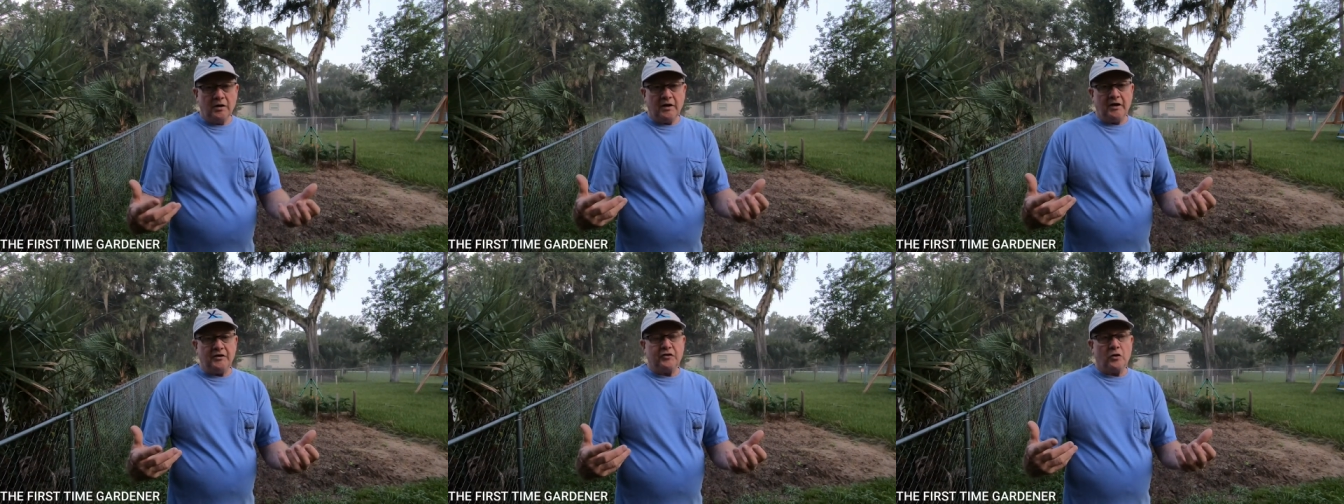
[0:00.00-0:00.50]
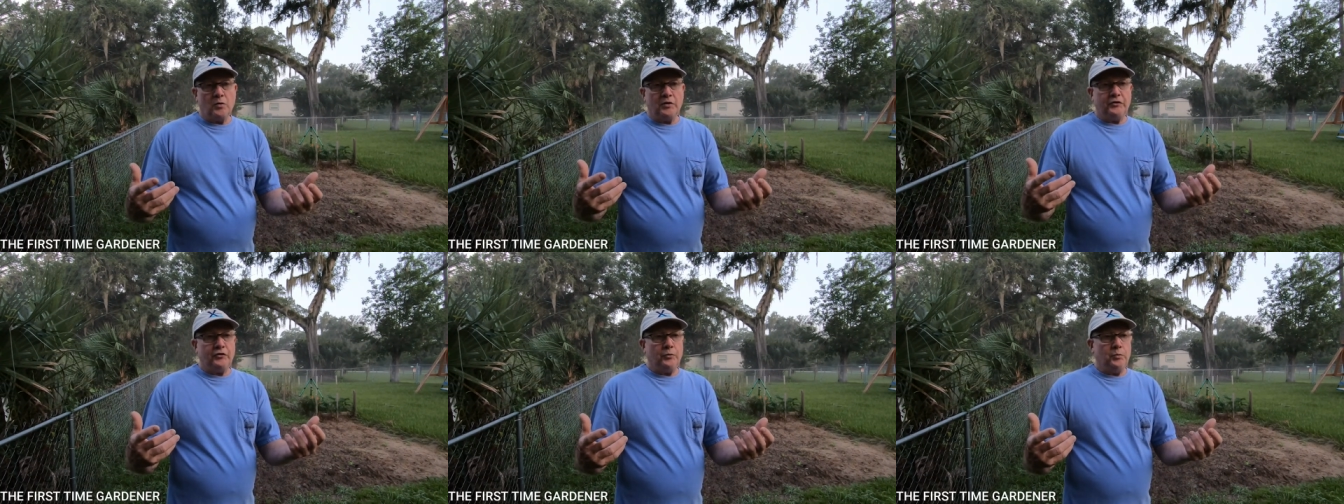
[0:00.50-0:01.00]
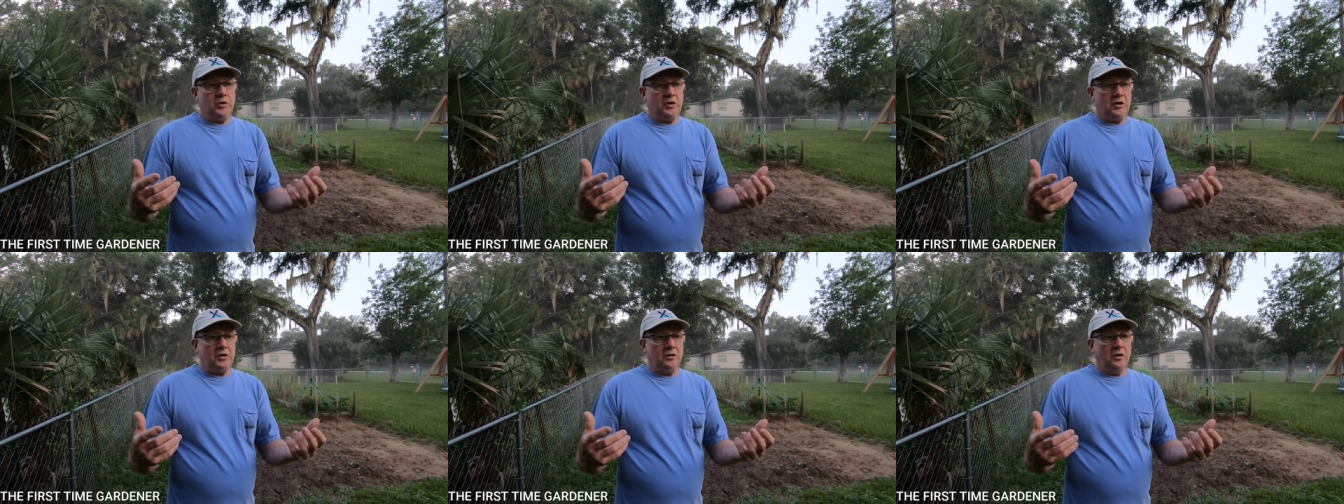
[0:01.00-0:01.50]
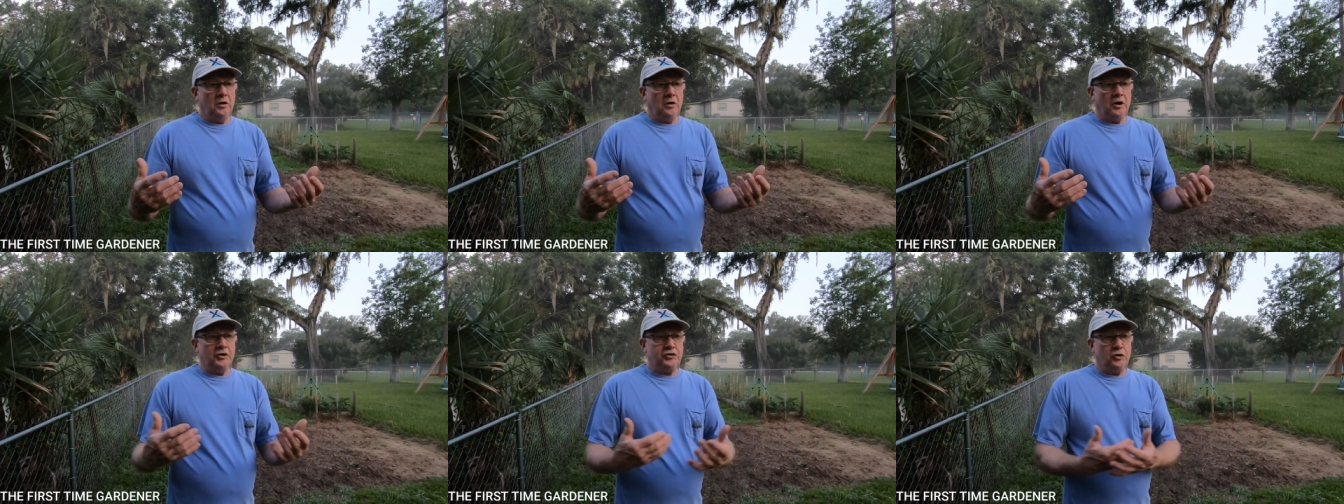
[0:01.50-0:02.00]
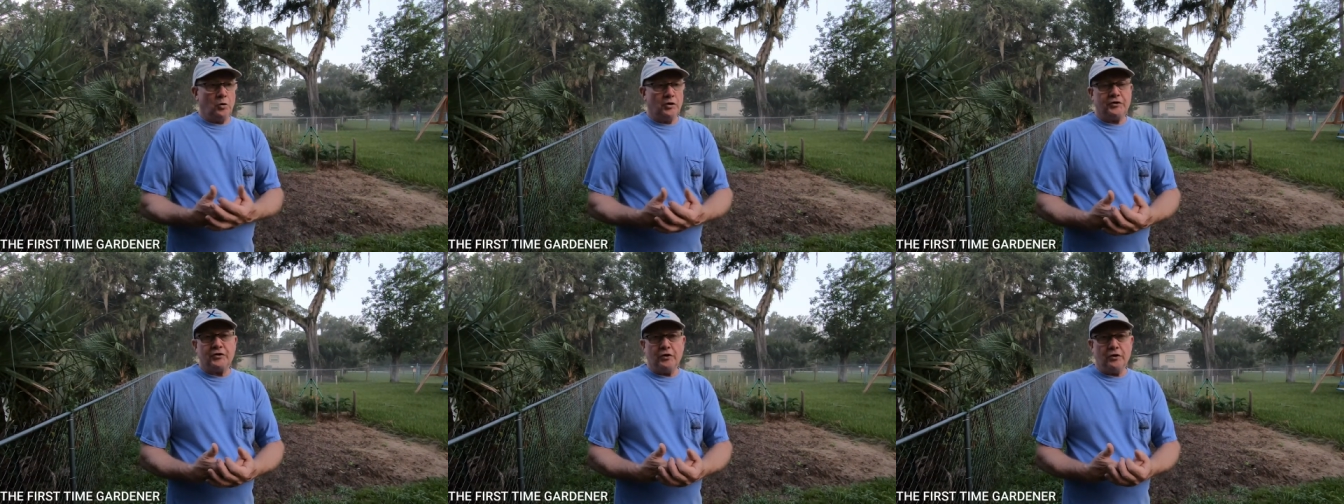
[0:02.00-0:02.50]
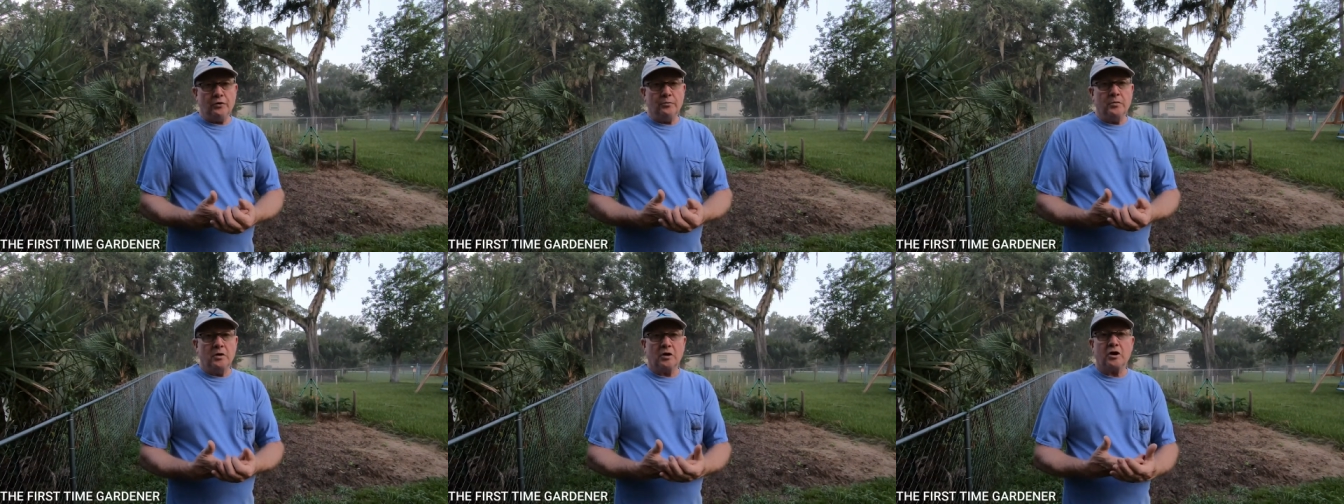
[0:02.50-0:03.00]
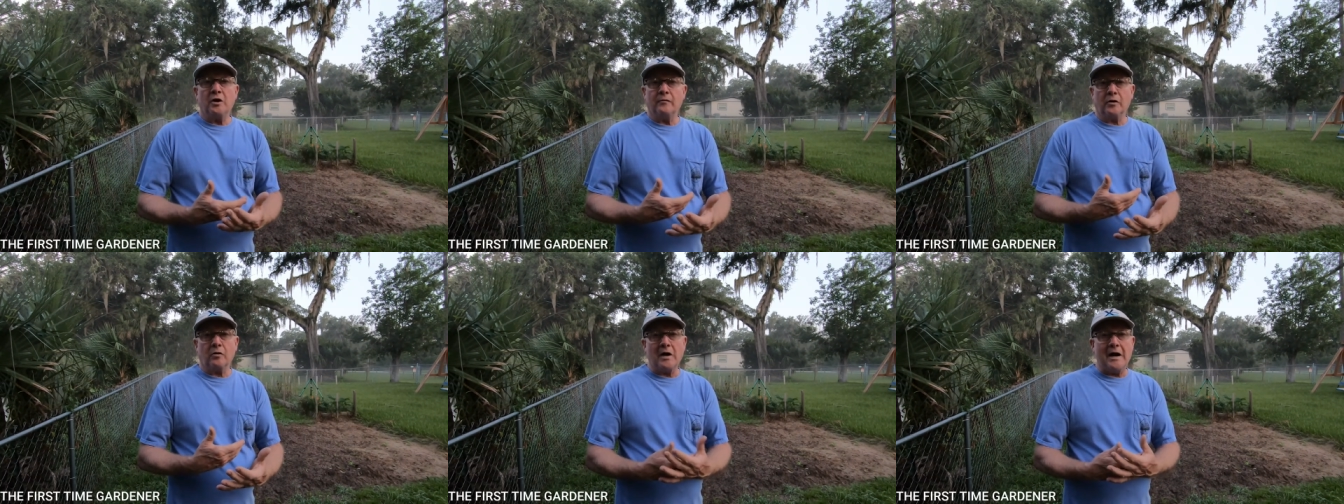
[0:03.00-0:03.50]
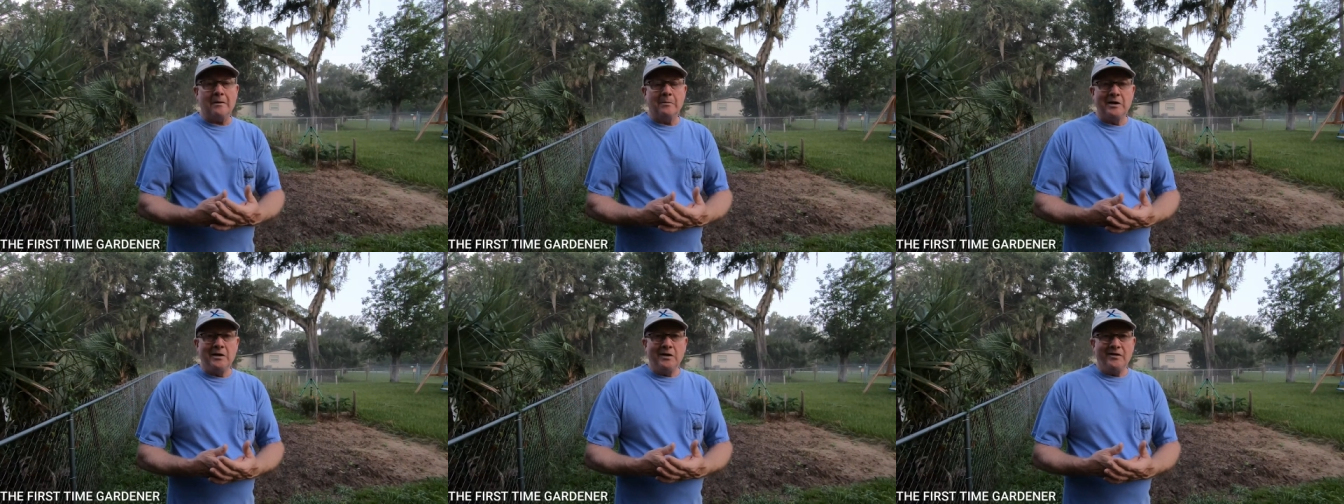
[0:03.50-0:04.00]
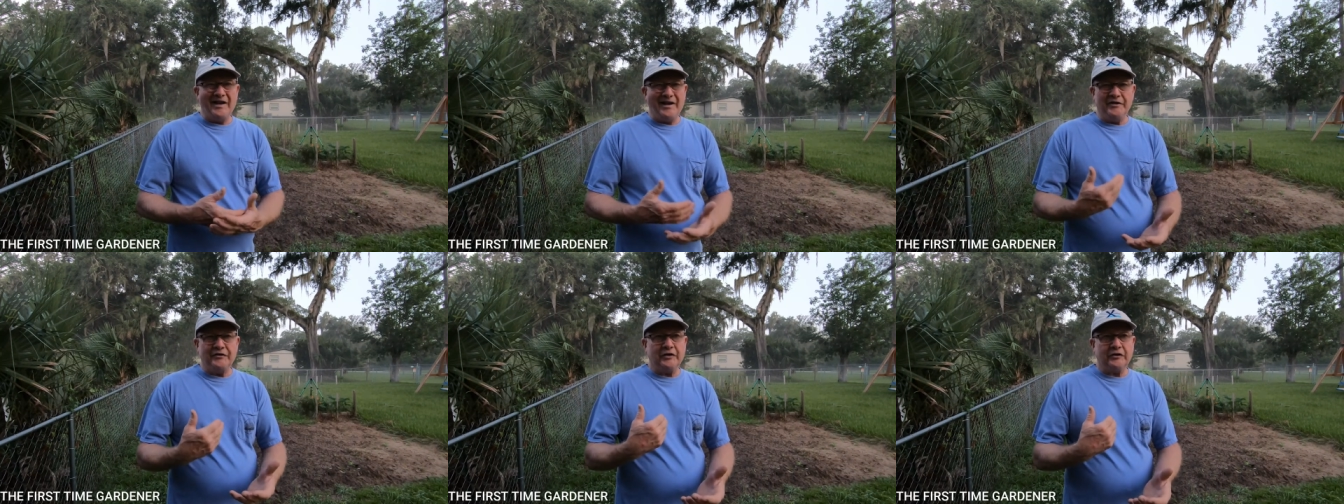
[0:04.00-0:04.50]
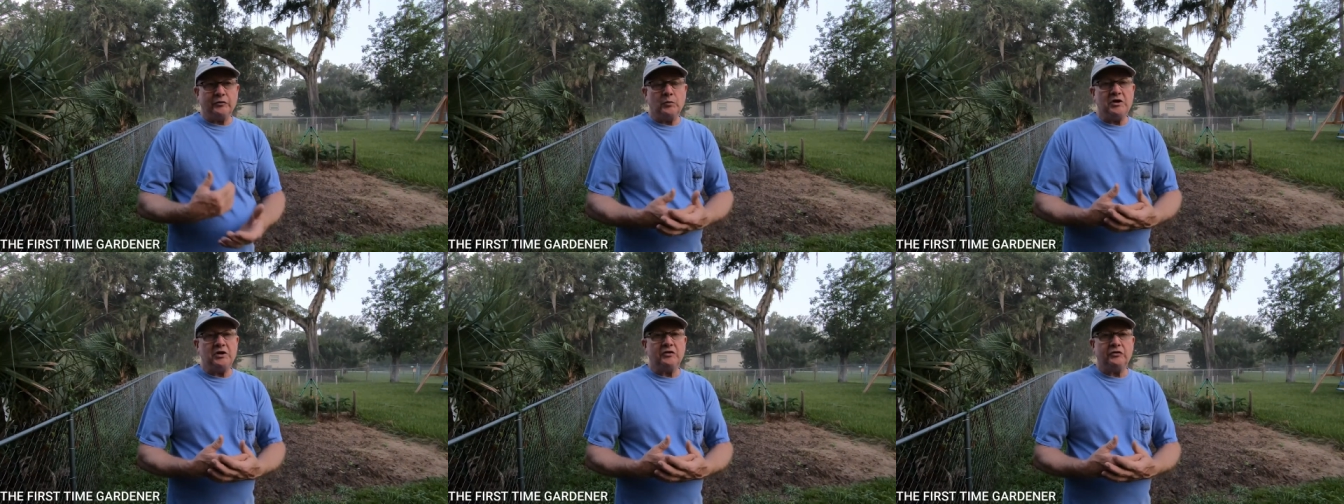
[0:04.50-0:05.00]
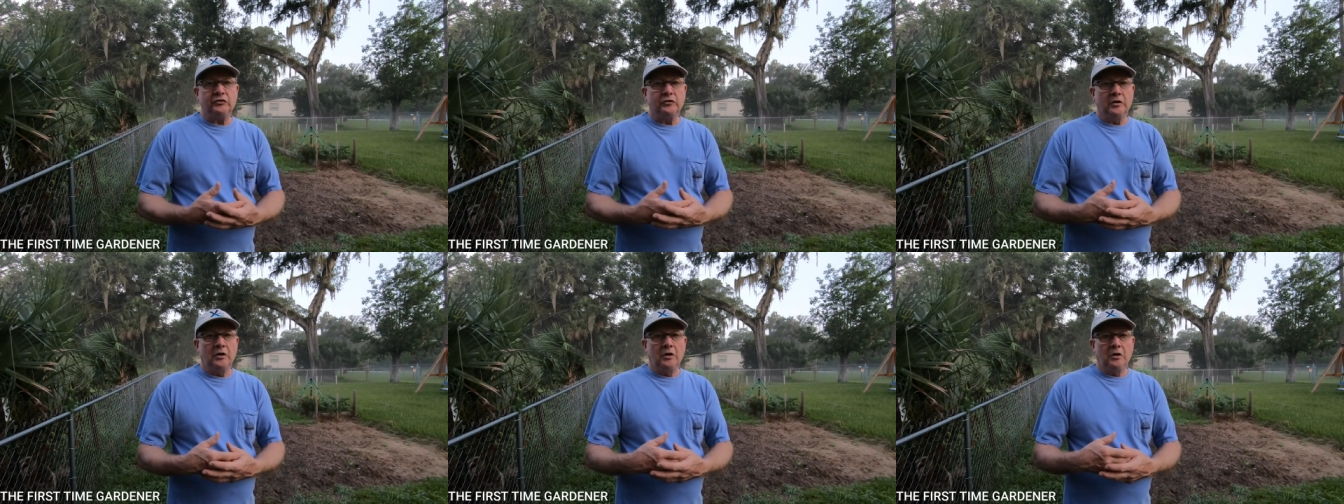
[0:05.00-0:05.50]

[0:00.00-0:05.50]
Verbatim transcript: And it's going to be a short-term cover crop that in six weeks,